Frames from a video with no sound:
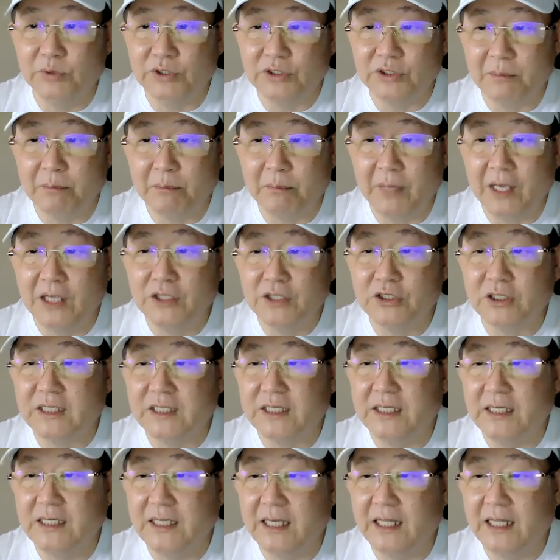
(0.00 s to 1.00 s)
a major
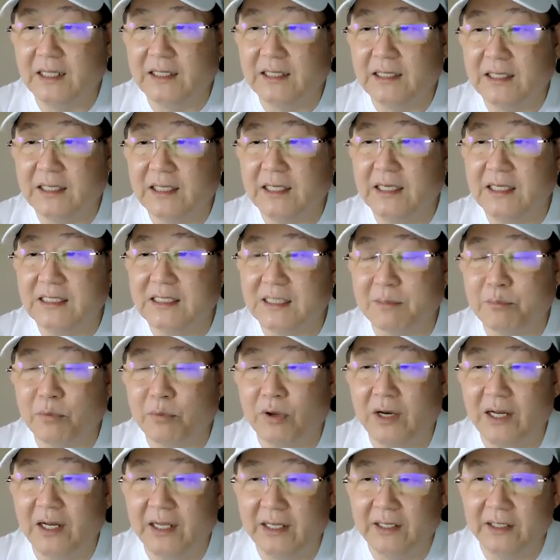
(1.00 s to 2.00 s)
key
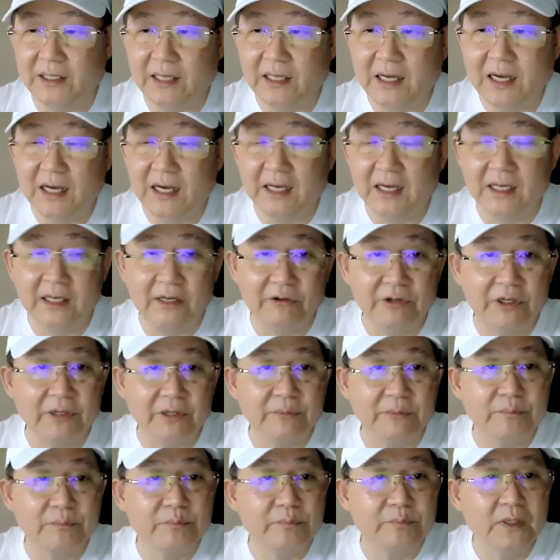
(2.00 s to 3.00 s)
support area.
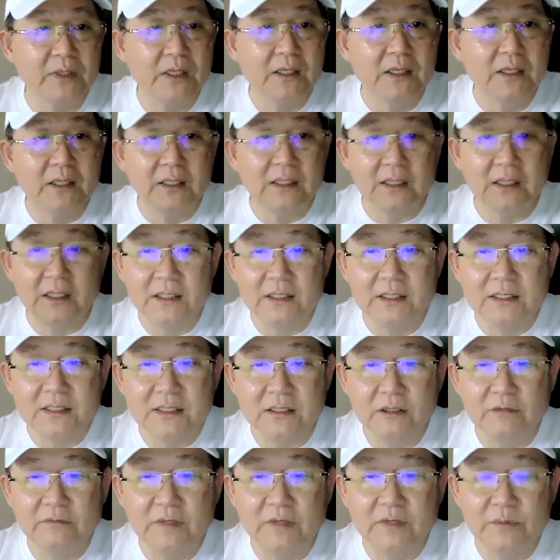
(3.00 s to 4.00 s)
In
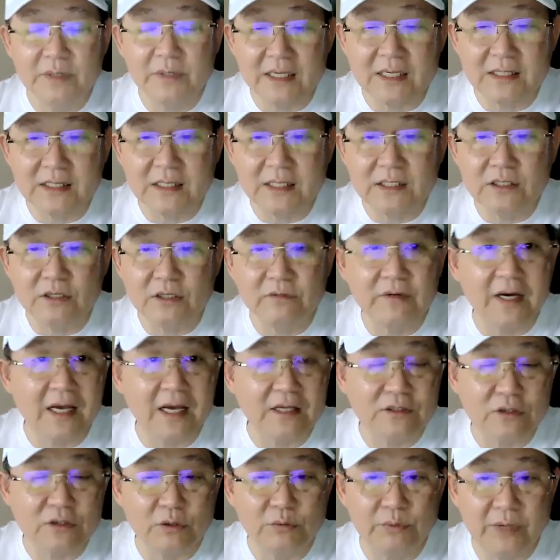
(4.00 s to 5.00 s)
silver, we can see silver
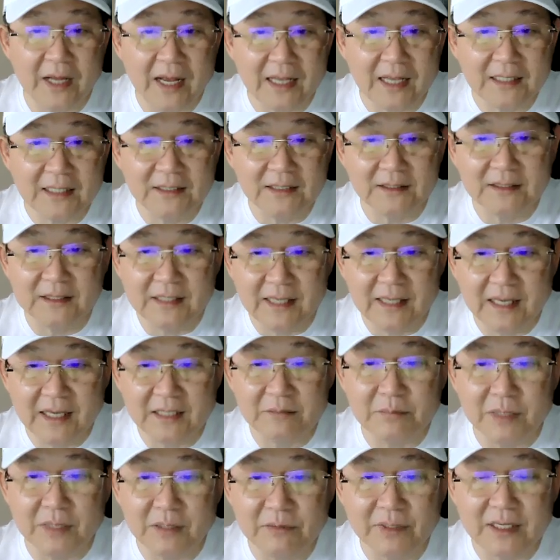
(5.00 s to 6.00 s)
has not reacted
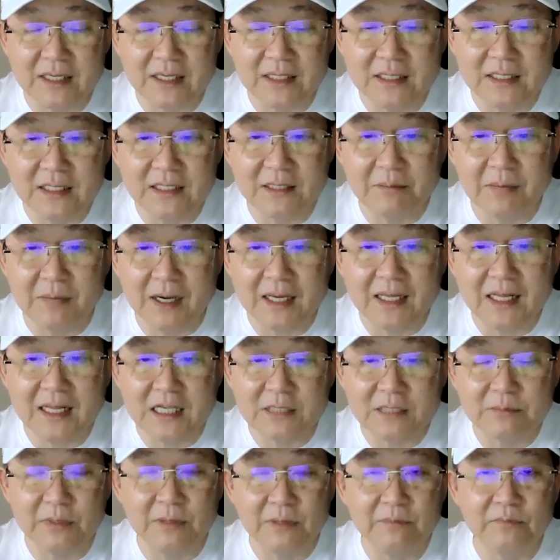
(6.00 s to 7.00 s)
yet, but we can see the market
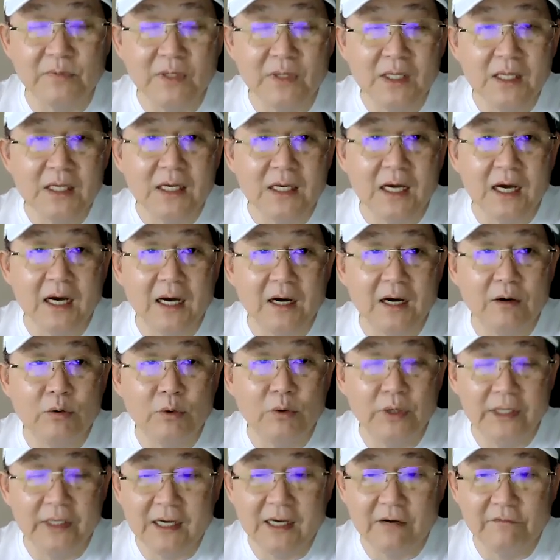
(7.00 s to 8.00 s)
has been
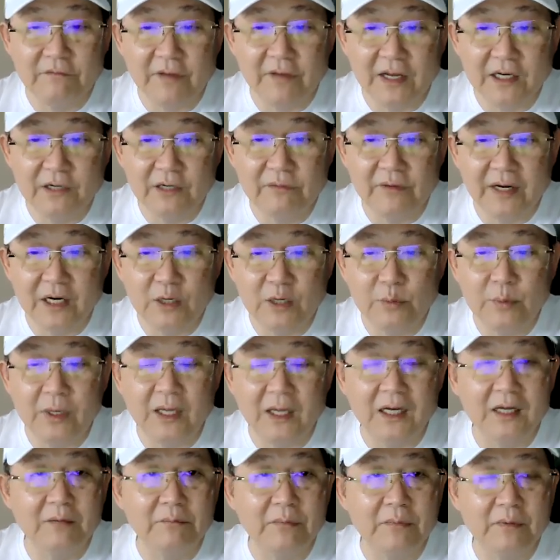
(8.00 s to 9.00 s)
holding up very
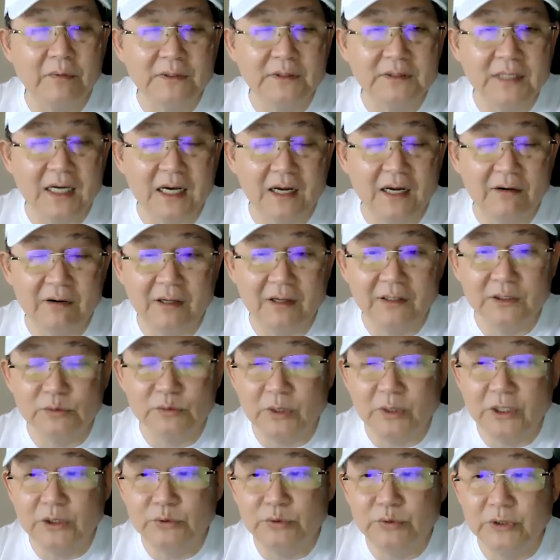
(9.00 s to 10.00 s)
well around the
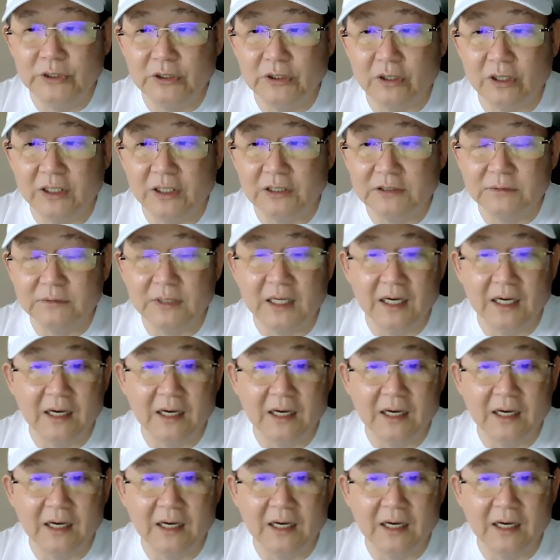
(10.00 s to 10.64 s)
$23